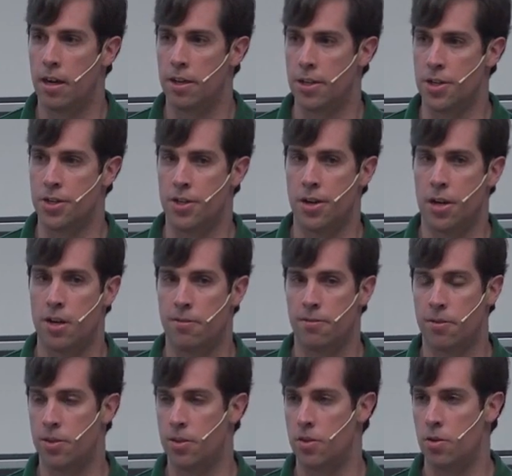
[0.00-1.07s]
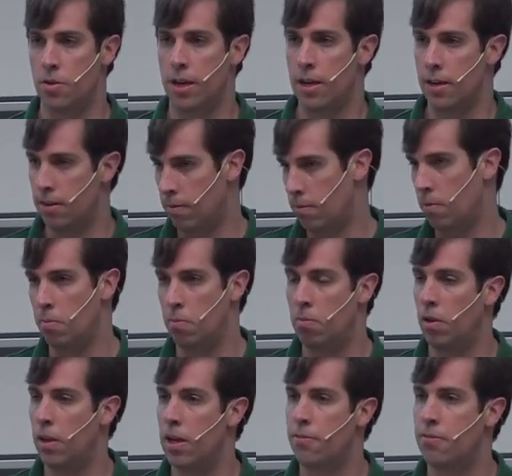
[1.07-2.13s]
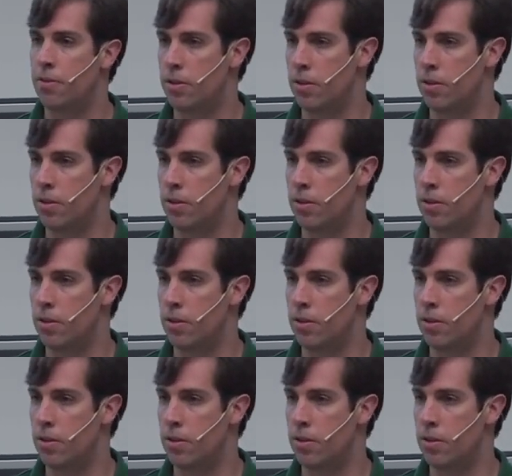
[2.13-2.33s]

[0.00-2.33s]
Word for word: This is enough to get lift